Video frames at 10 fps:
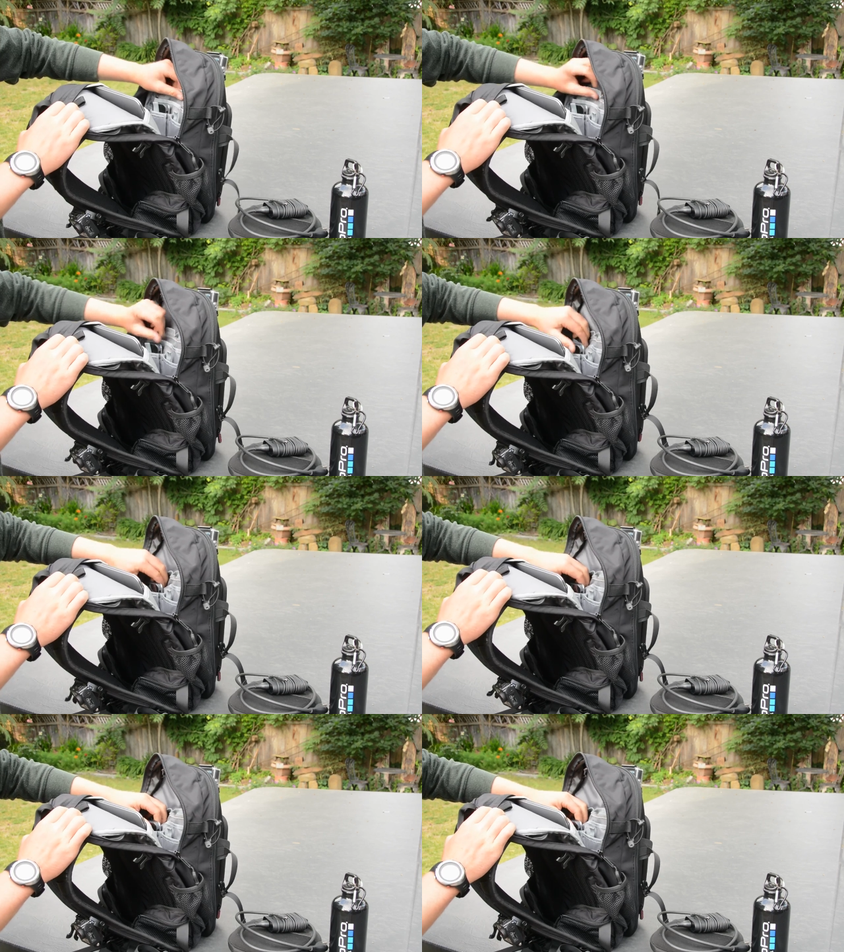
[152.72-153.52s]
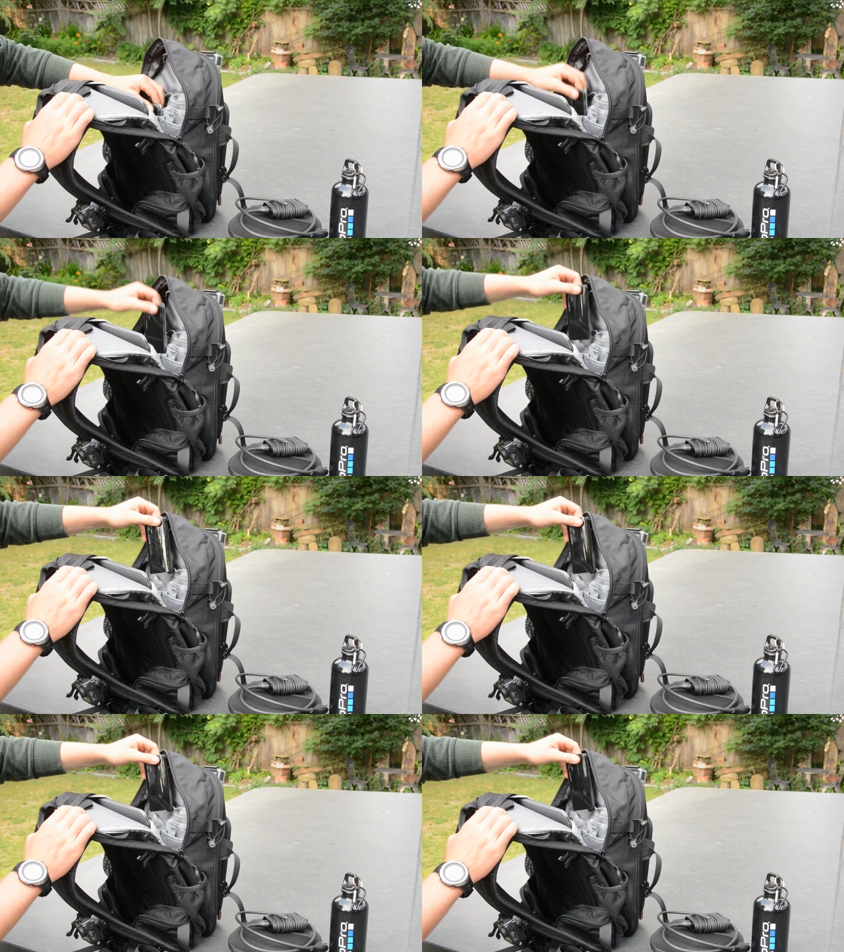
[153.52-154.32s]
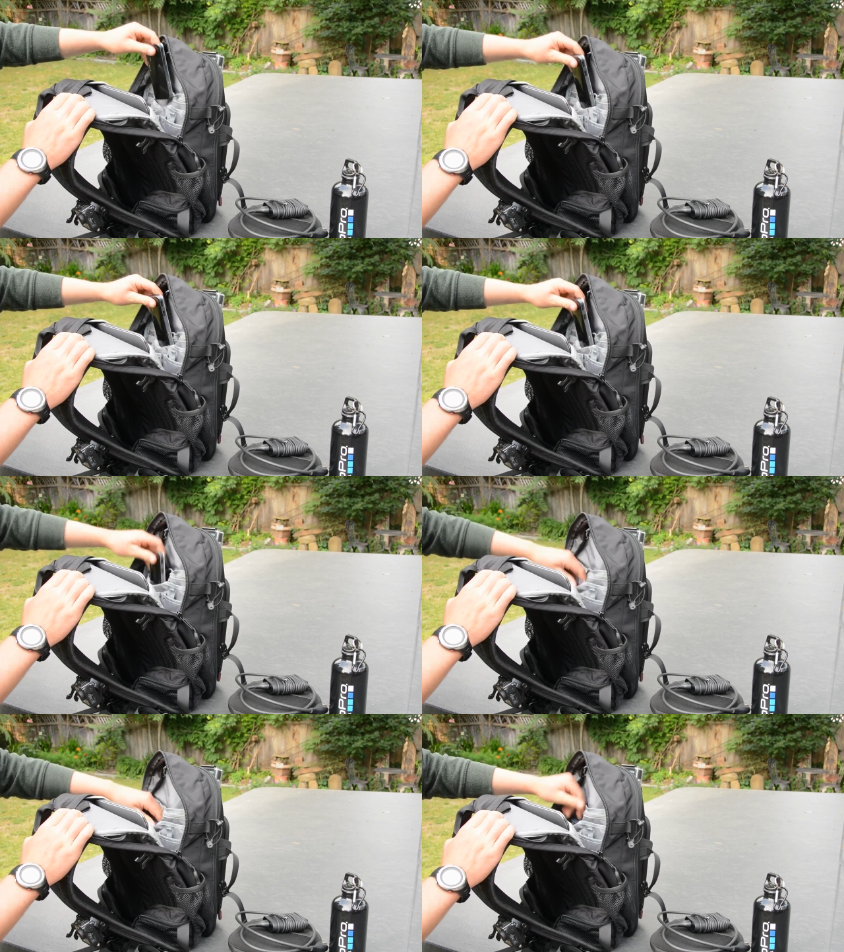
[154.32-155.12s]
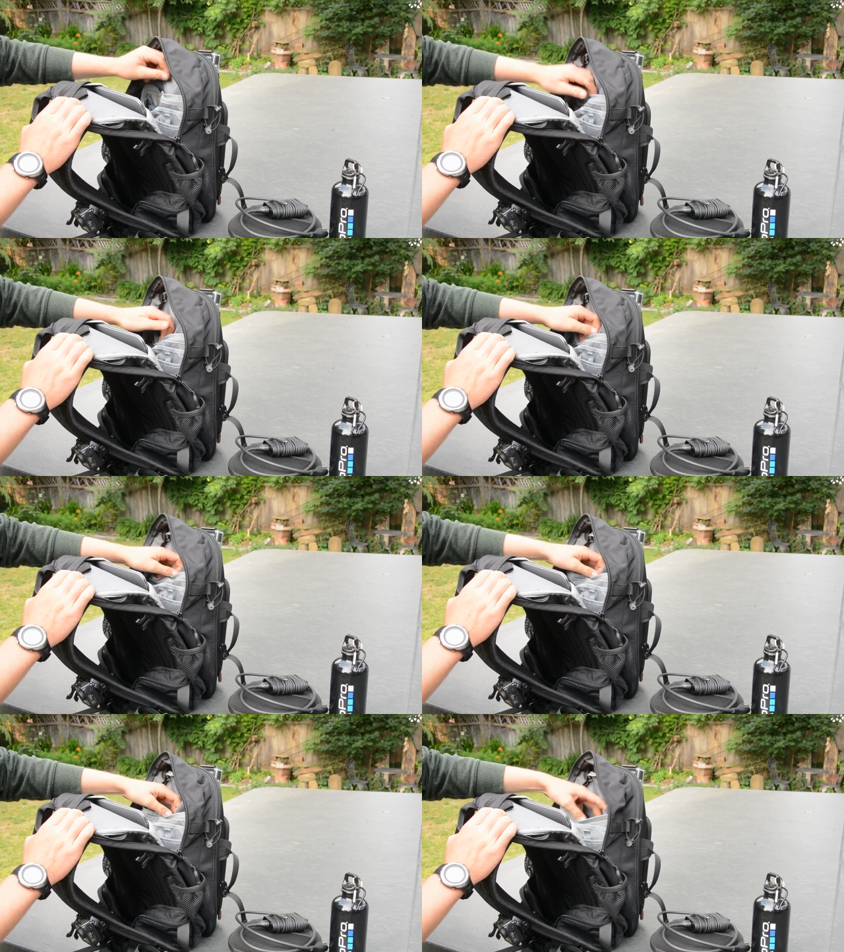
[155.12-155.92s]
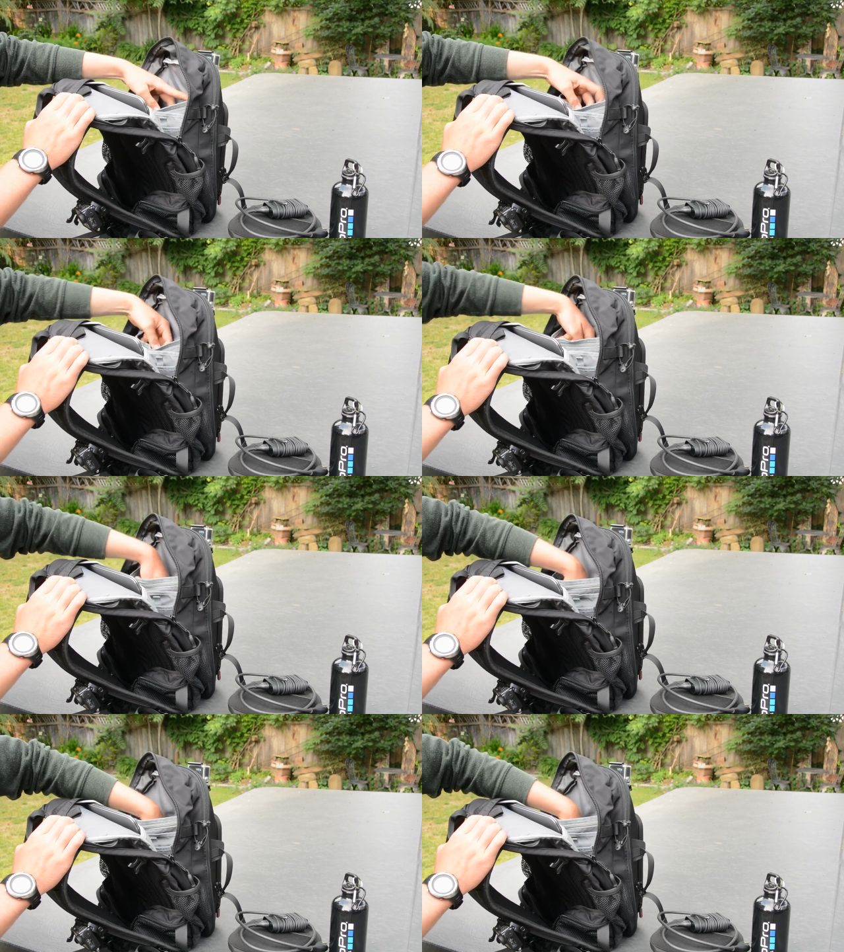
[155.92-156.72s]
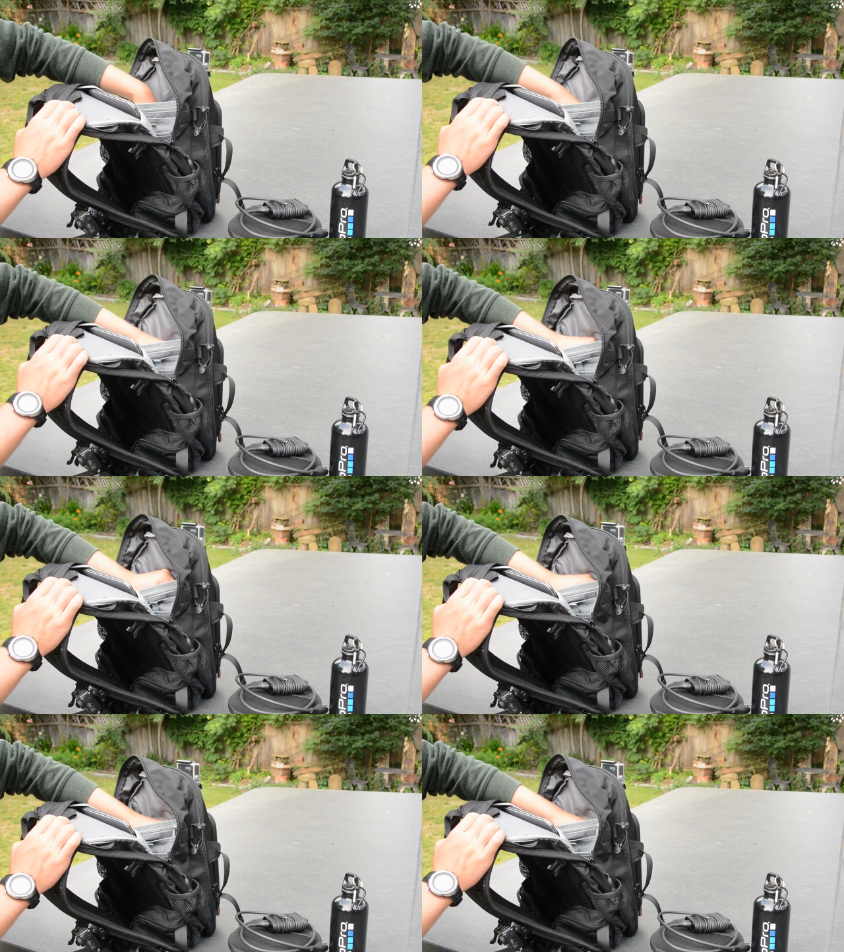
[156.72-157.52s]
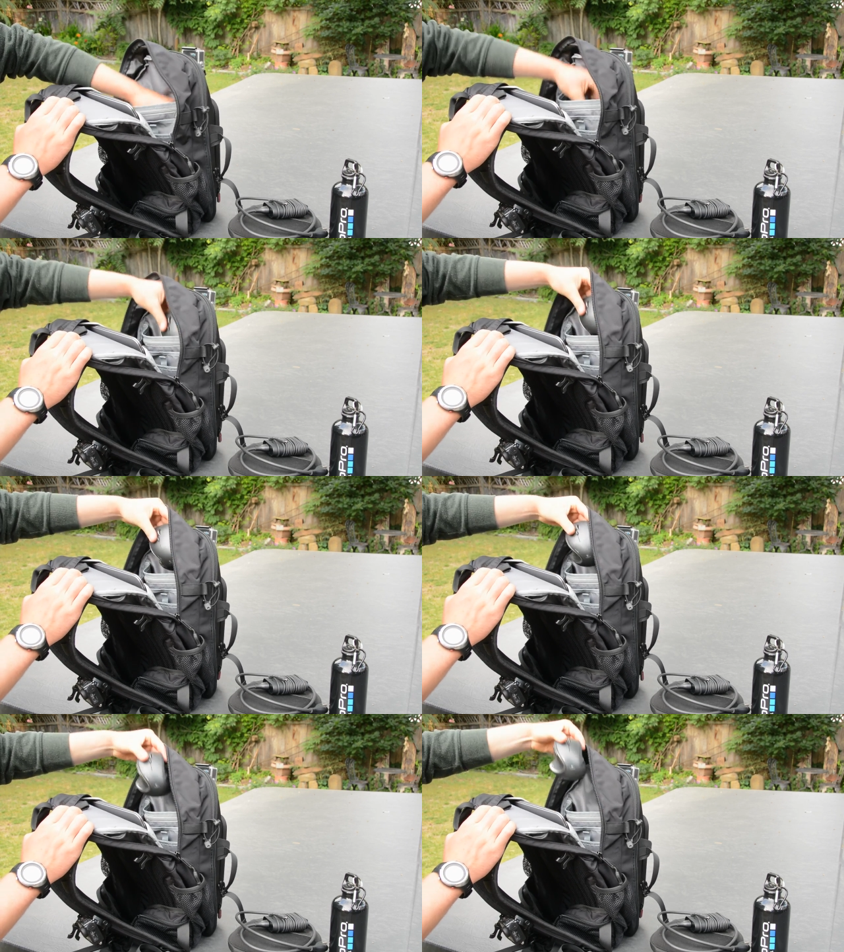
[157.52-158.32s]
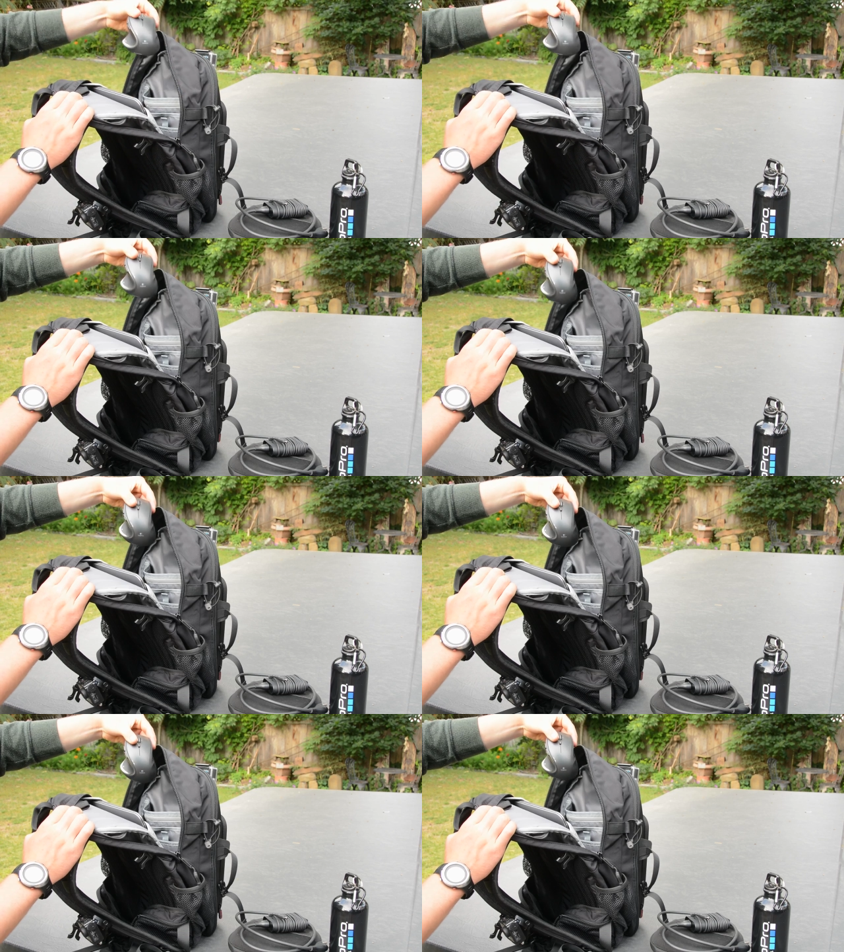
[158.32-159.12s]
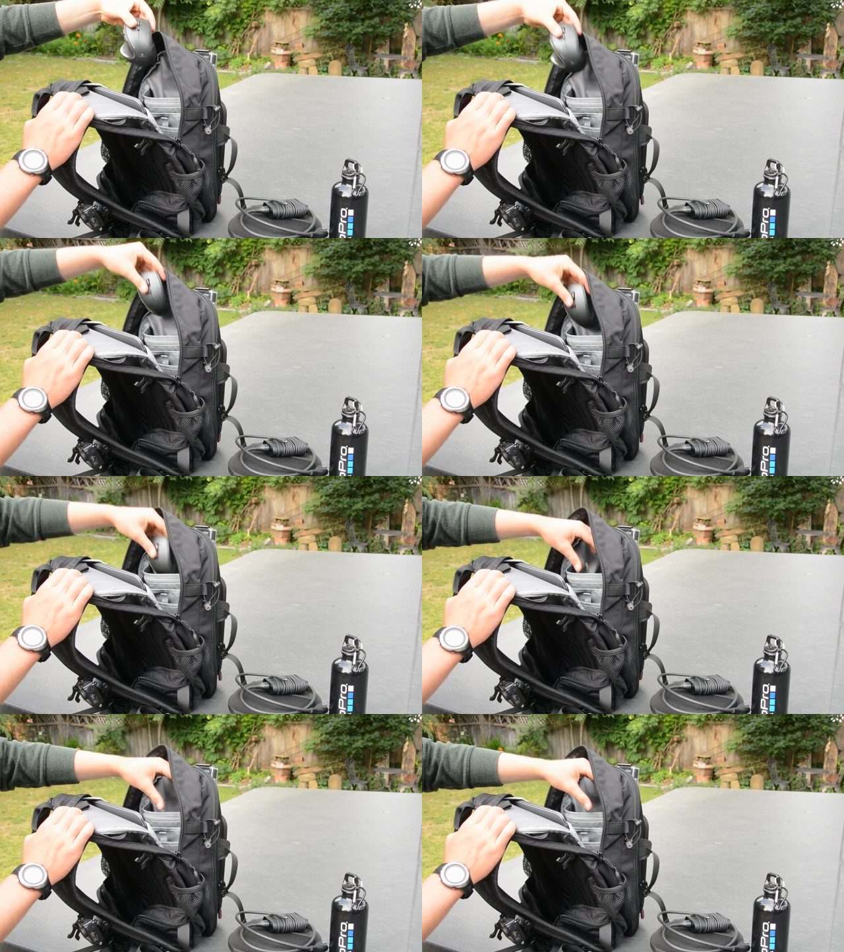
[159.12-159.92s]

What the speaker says: No face is visible, so there are no lips to read.